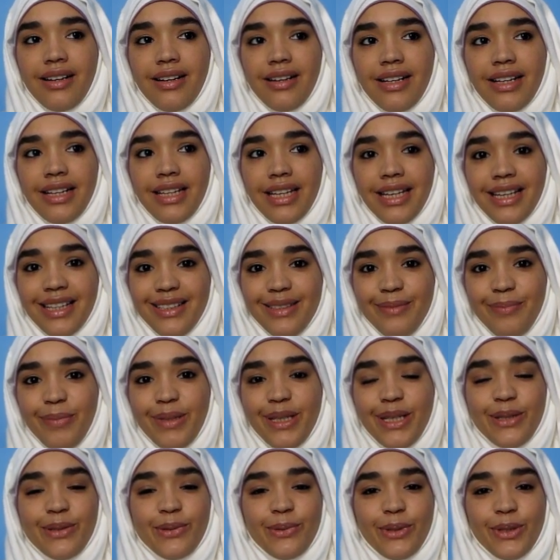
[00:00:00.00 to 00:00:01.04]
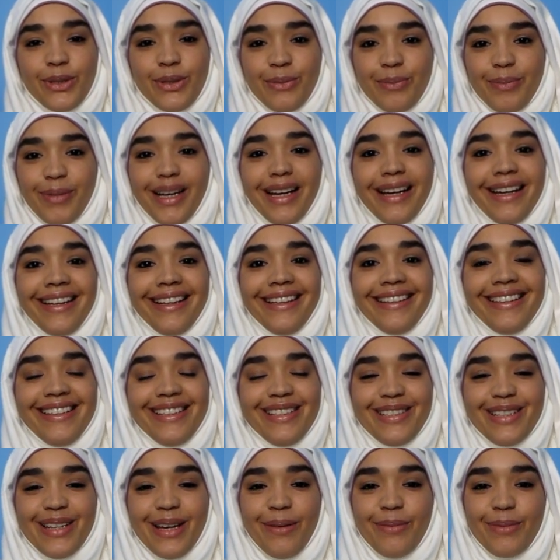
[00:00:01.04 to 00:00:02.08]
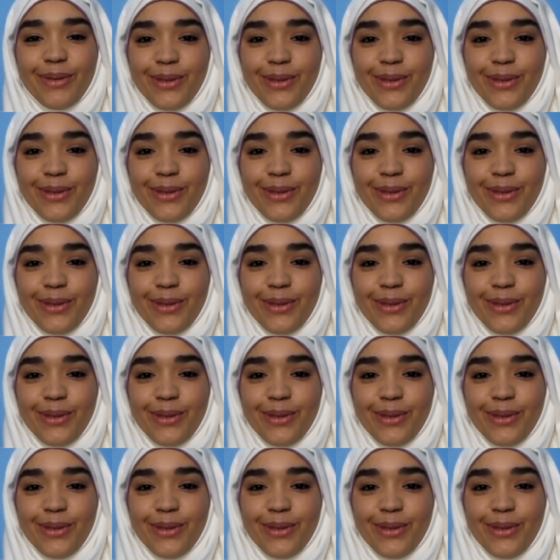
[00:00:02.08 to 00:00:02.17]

Again, please watch my hijab